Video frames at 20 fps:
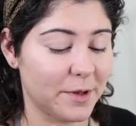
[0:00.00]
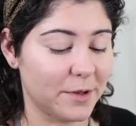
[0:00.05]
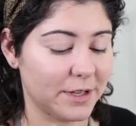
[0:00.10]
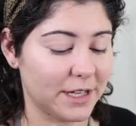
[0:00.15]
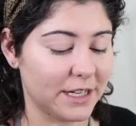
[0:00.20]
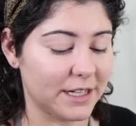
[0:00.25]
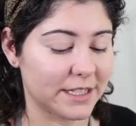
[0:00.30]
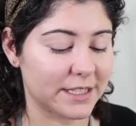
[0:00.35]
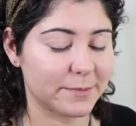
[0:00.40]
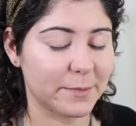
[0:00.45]
I'll
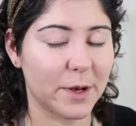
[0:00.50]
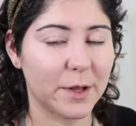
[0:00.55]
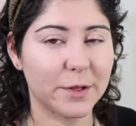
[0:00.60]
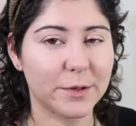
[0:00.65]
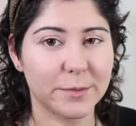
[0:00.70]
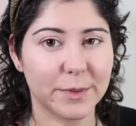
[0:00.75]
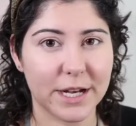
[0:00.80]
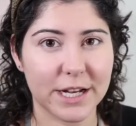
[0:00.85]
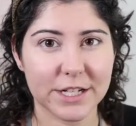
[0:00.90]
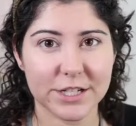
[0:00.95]
get a
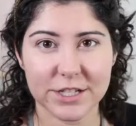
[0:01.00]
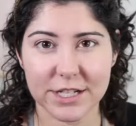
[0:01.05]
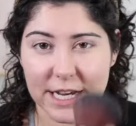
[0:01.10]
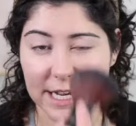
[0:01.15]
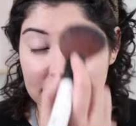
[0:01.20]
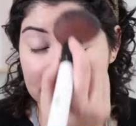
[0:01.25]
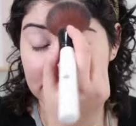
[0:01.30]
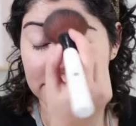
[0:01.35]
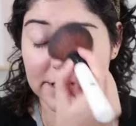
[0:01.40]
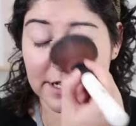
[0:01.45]
smaller brush
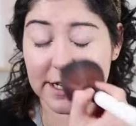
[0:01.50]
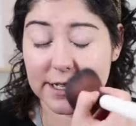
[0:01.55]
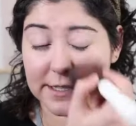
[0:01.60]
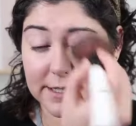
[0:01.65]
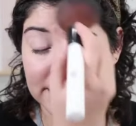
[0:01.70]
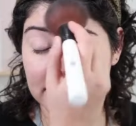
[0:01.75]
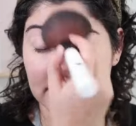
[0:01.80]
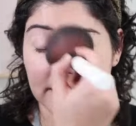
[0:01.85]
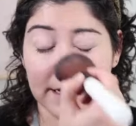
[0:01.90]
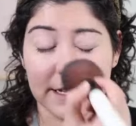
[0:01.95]
and
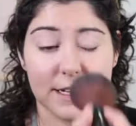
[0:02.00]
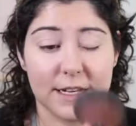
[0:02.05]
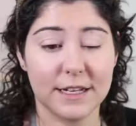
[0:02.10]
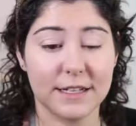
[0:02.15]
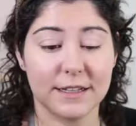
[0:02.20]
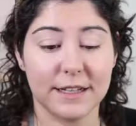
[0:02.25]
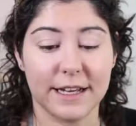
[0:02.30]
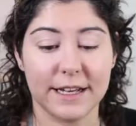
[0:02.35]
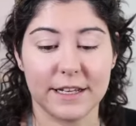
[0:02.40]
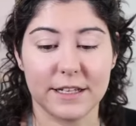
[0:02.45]
just,
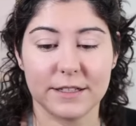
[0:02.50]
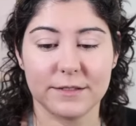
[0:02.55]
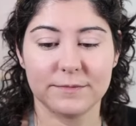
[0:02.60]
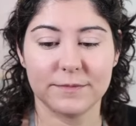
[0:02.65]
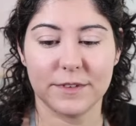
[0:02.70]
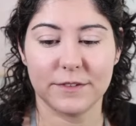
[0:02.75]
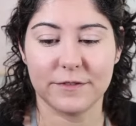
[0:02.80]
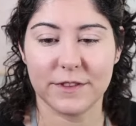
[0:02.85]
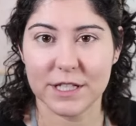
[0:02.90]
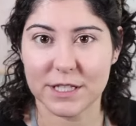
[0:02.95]
like,
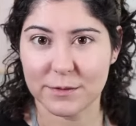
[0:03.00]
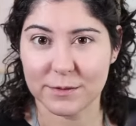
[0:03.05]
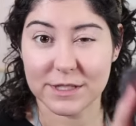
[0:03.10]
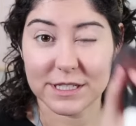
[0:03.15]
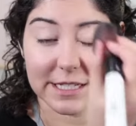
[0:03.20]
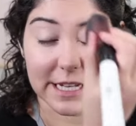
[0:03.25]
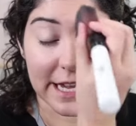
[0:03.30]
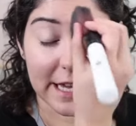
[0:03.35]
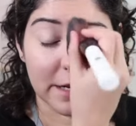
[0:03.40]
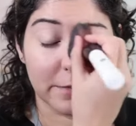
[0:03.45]
if this was
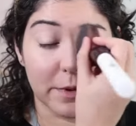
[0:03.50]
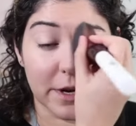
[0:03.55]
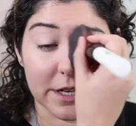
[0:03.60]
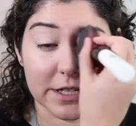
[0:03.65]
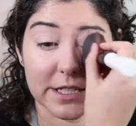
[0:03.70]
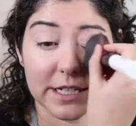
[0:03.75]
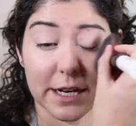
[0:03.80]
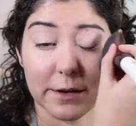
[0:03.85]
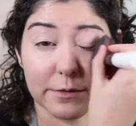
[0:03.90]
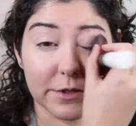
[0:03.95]
a tiny
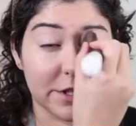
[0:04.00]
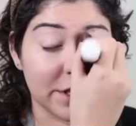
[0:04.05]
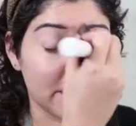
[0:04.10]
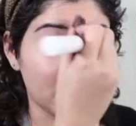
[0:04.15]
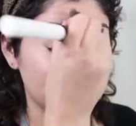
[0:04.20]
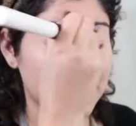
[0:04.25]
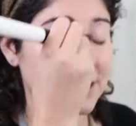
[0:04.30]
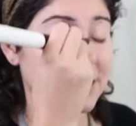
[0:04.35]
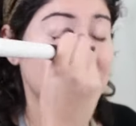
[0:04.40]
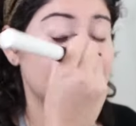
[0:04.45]
brush and I would
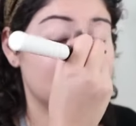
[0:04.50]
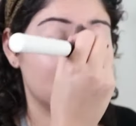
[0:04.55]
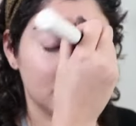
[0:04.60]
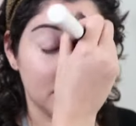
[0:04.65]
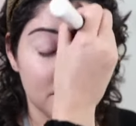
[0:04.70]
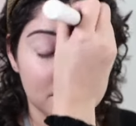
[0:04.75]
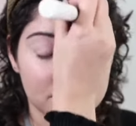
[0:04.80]
just